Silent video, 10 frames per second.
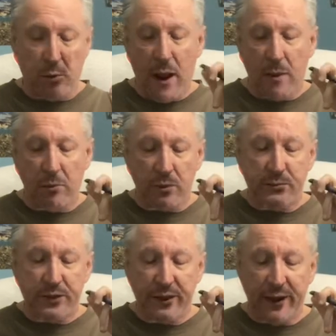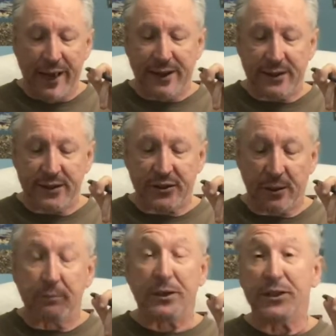problems and landed
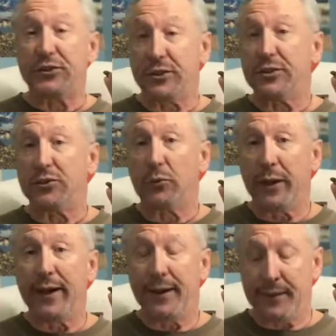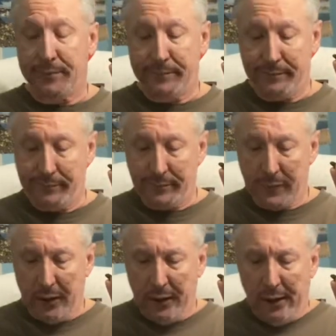some distance away.
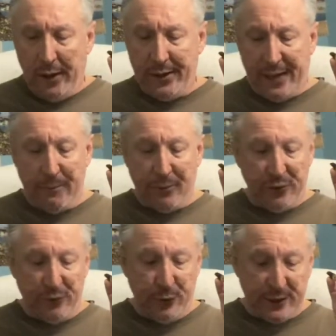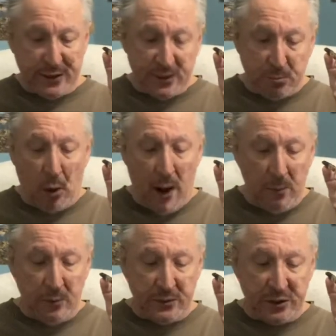Unable to fix his
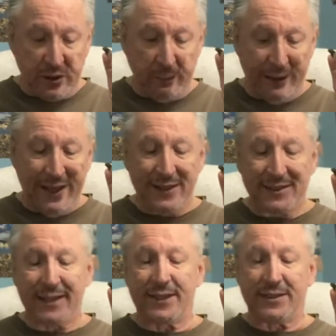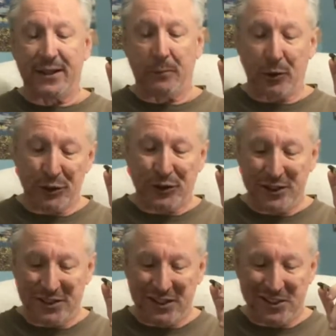problems, the being sent an
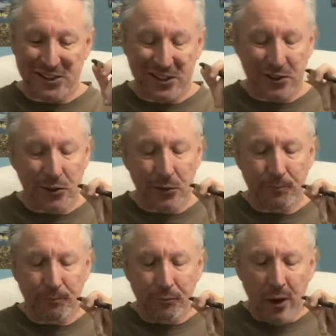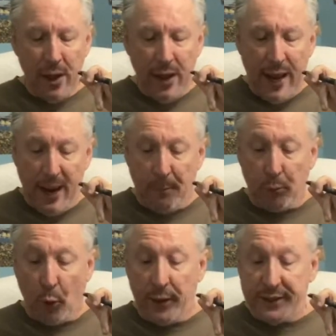emergency signal.
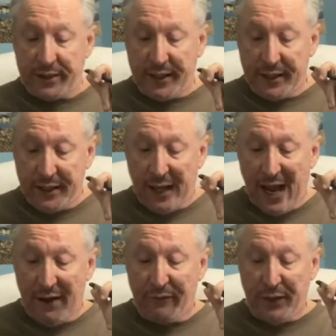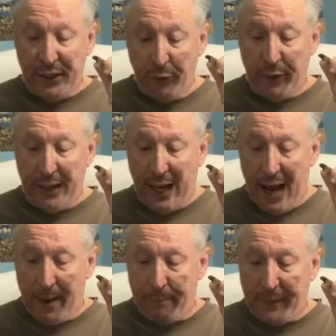Ambroise didn't have a
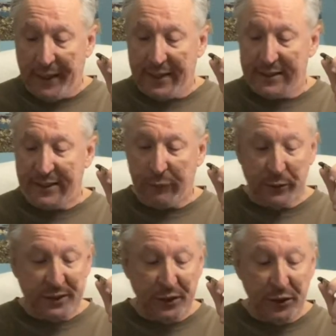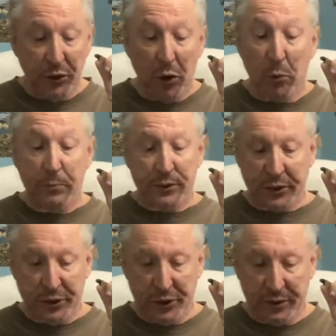uni-app because he was in no
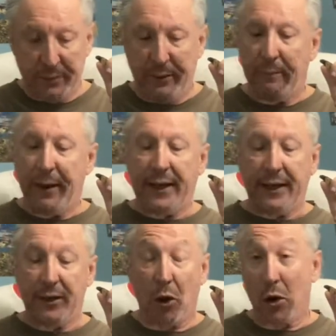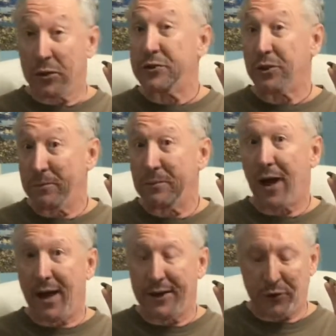position to be making long-term
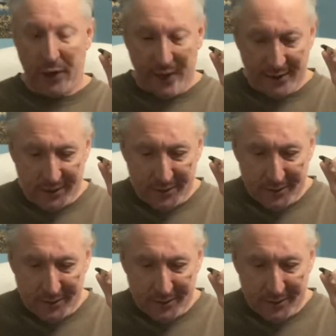contacts.